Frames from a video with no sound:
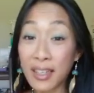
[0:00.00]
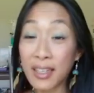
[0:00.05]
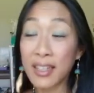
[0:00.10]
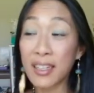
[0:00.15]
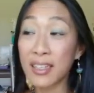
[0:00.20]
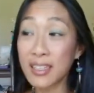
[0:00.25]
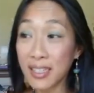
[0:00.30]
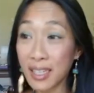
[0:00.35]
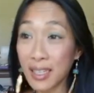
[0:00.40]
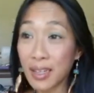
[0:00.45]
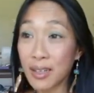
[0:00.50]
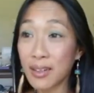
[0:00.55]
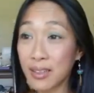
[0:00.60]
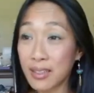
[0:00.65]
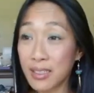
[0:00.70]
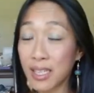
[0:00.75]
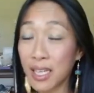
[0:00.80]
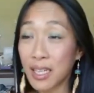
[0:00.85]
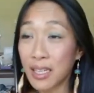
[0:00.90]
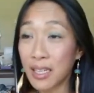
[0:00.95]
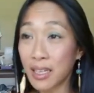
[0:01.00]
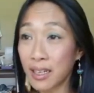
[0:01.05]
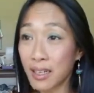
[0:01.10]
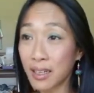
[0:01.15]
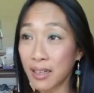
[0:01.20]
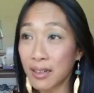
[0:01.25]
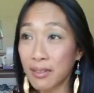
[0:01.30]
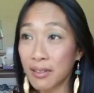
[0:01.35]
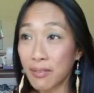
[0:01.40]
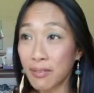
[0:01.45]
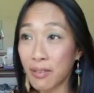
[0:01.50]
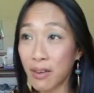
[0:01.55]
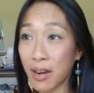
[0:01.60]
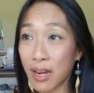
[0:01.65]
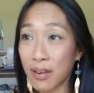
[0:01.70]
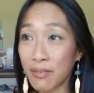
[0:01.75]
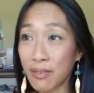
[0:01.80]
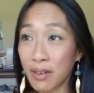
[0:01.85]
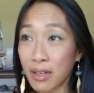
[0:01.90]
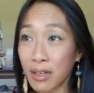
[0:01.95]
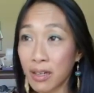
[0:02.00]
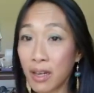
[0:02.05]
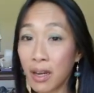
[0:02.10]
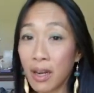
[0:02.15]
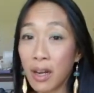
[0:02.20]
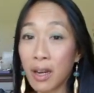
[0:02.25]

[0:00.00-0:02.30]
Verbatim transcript: that's like taking forever.